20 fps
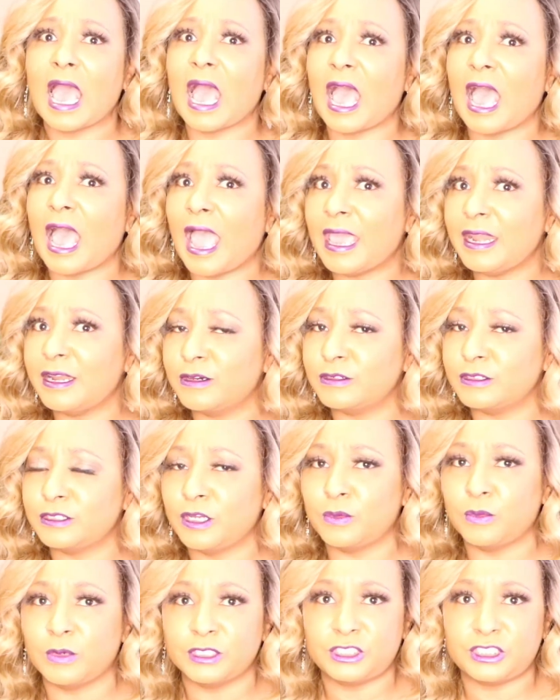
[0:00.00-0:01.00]
I don't
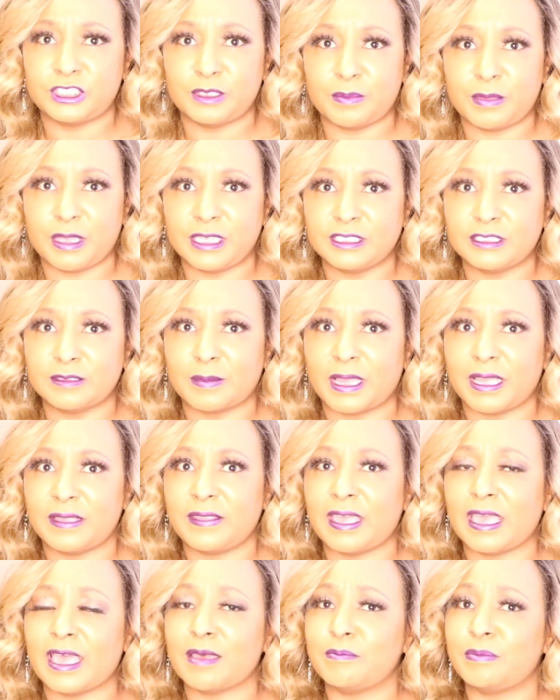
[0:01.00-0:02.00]
know what she means by
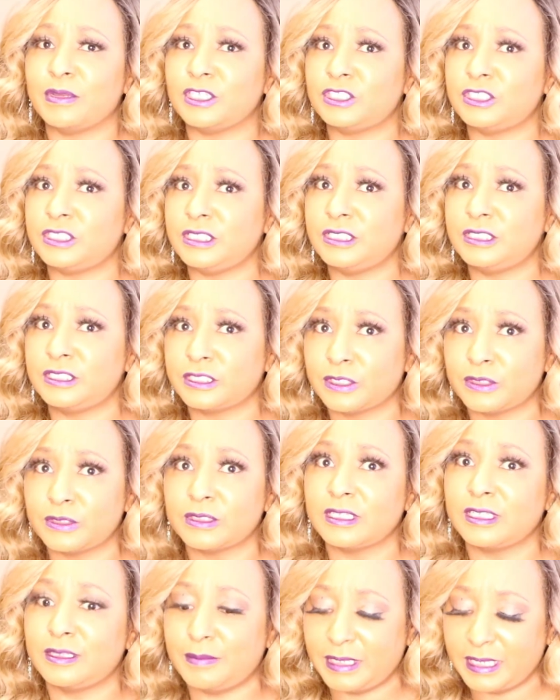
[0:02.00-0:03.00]
that, but she
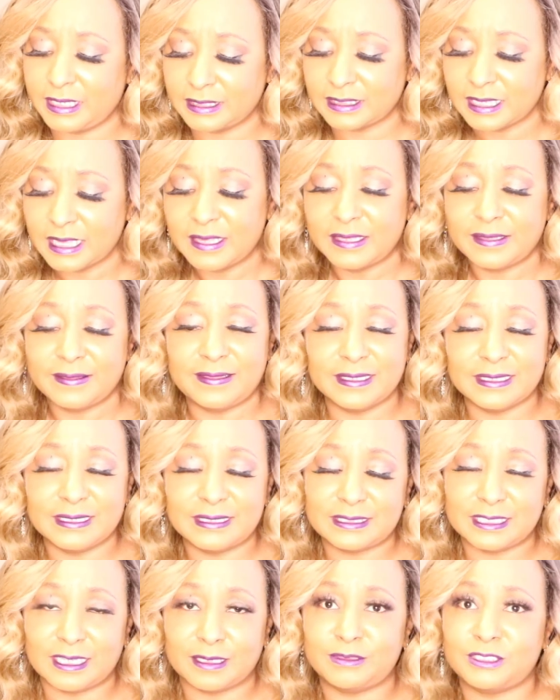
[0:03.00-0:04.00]
certainly means
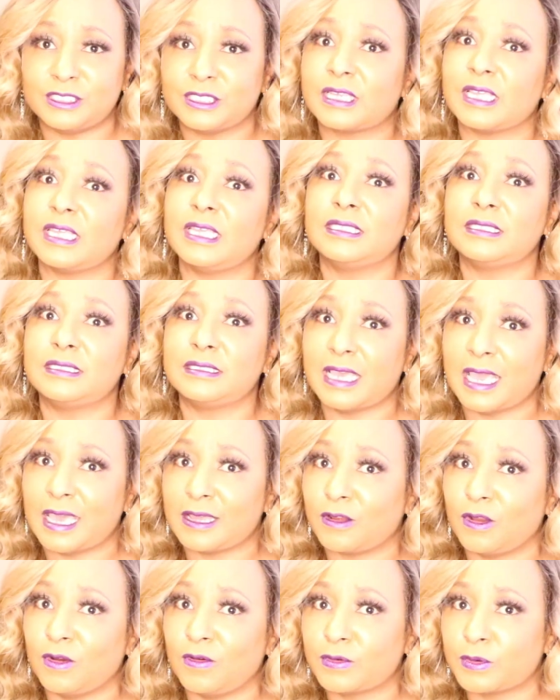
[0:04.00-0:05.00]
this subject is
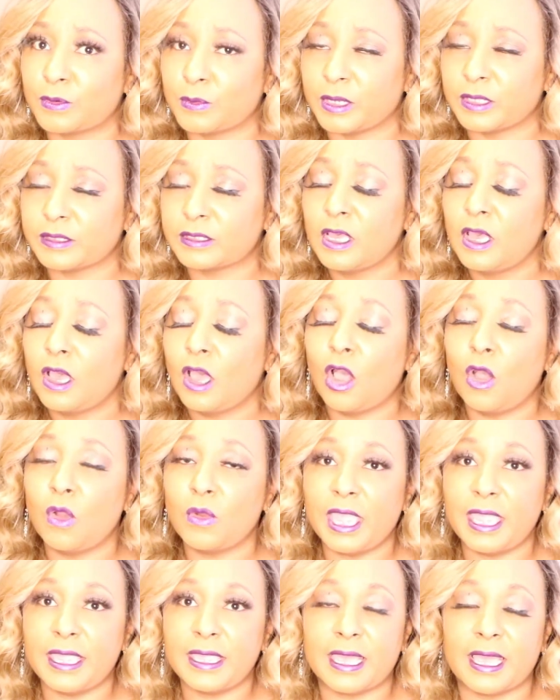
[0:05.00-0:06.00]
not over with.
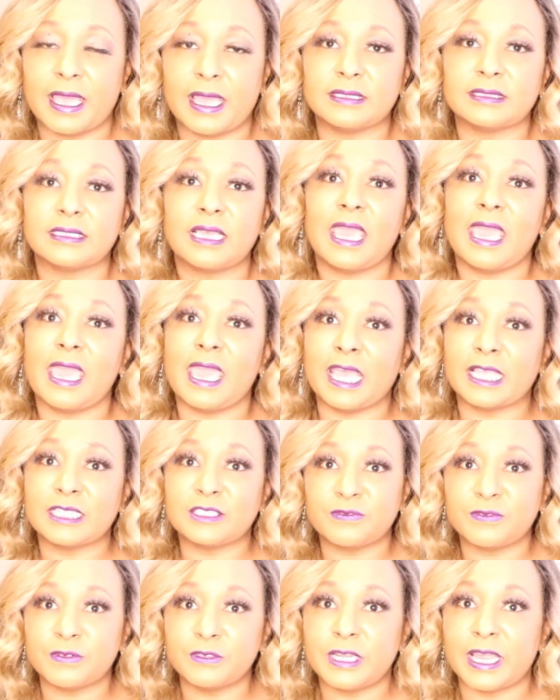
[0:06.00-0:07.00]
Okay, guys,
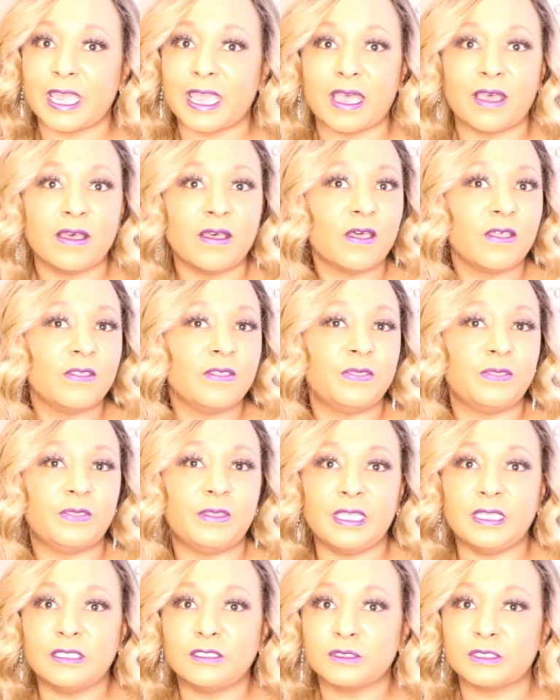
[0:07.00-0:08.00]
as for now,
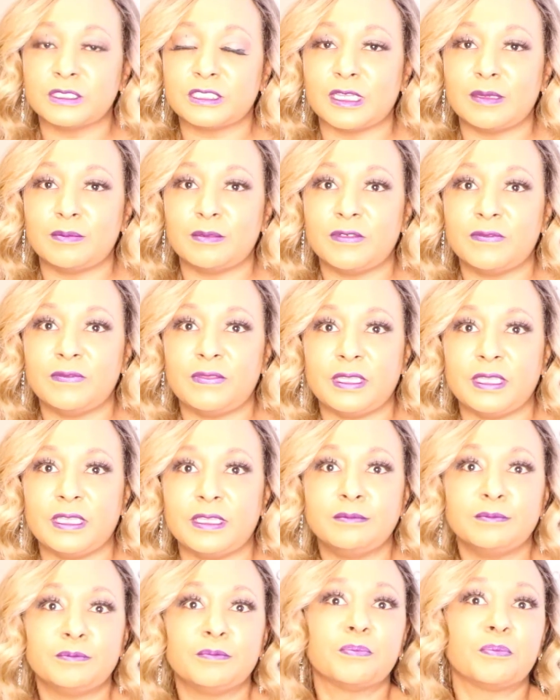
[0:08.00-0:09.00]
these are some of
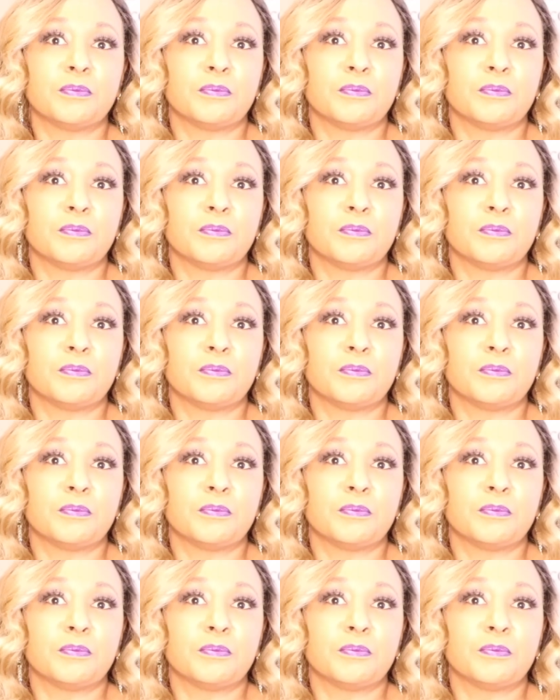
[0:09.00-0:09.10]
the